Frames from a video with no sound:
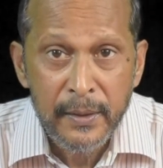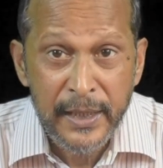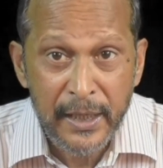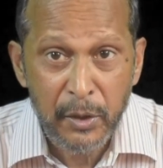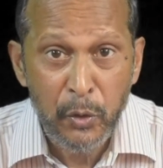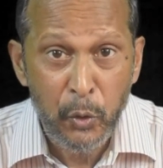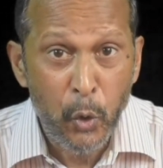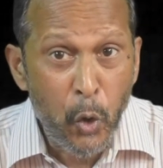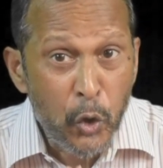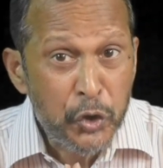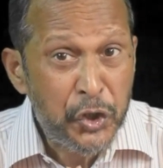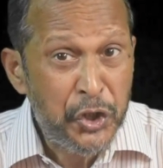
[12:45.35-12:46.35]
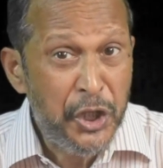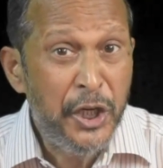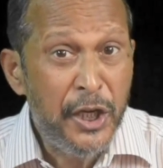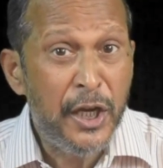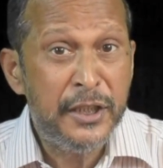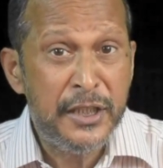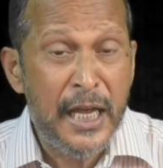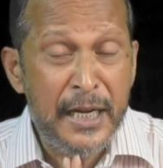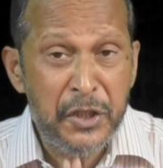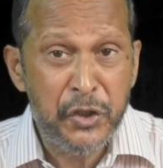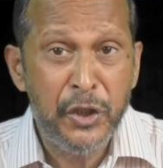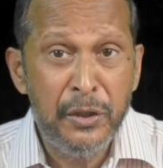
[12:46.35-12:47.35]
That no serious
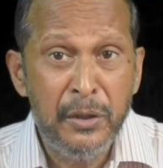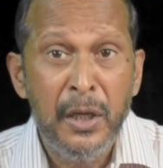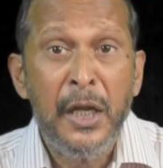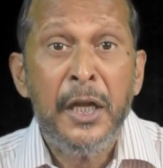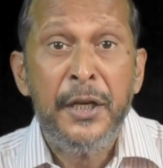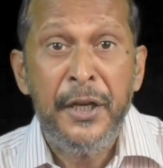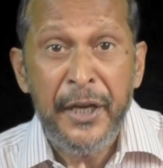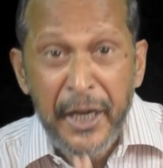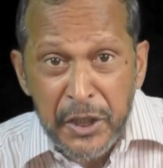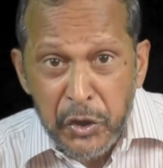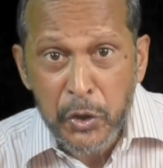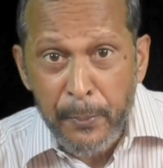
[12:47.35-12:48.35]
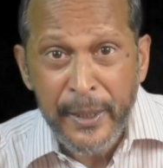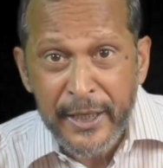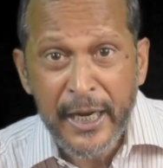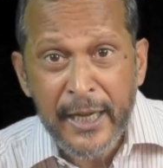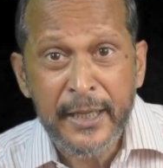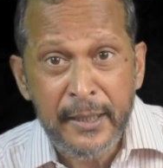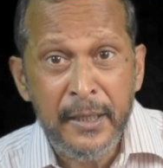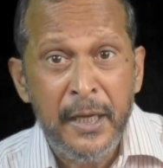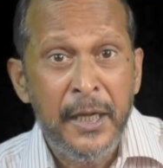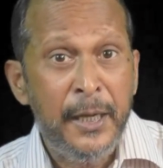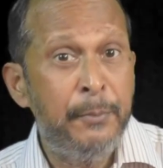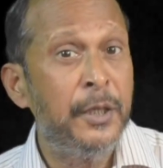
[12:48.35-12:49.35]
action needs to be
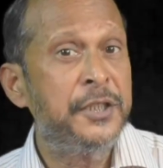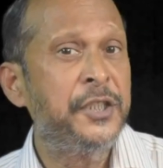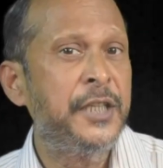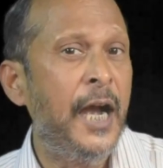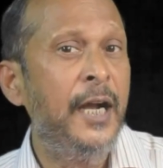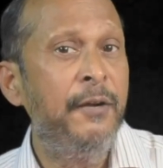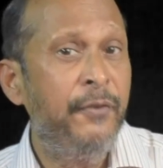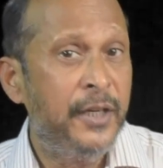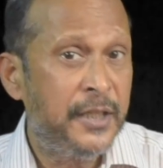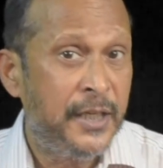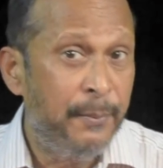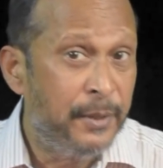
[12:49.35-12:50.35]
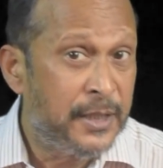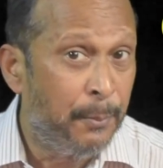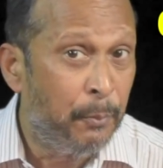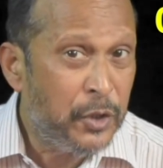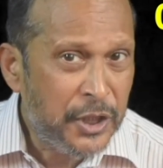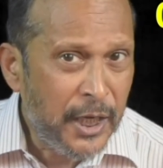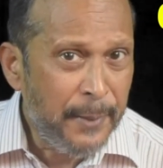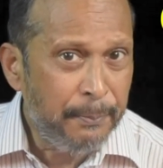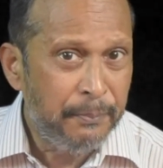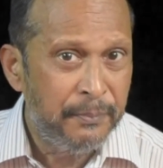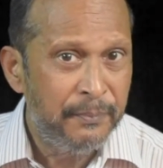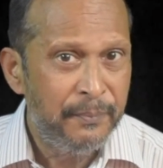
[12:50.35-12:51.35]
taken if the child victim is a Muslim